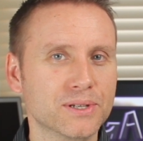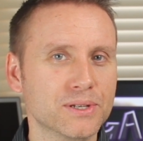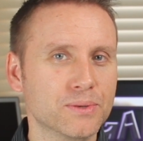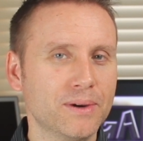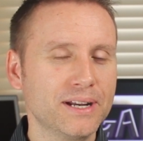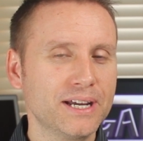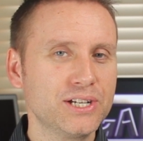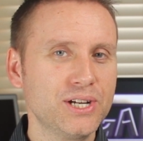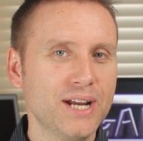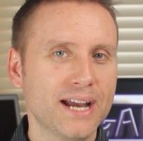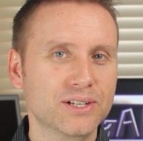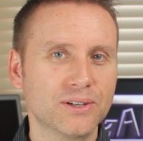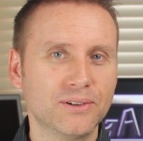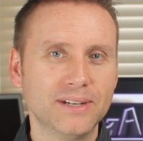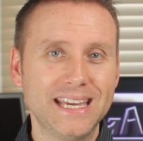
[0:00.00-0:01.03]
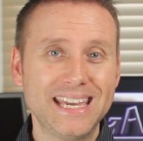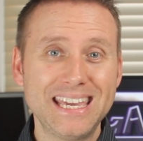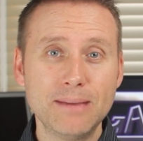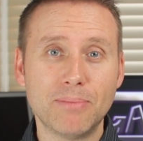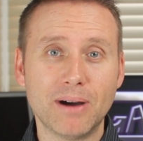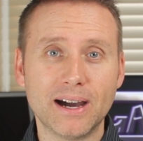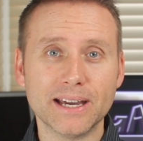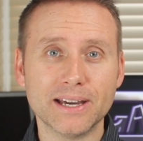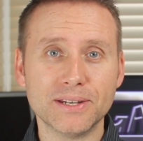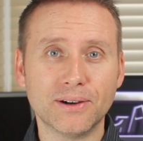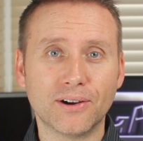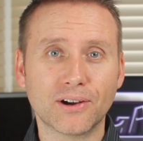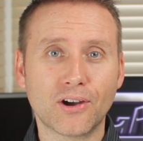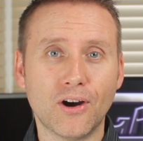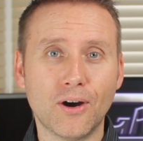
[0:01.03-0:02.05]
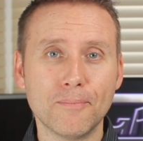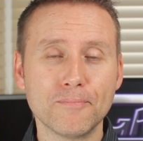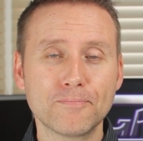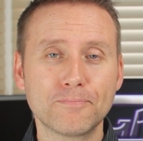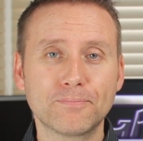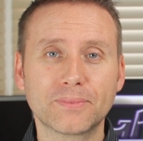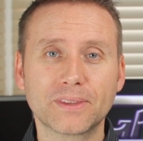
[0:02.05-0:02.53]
because when I checked on ebuyer.com,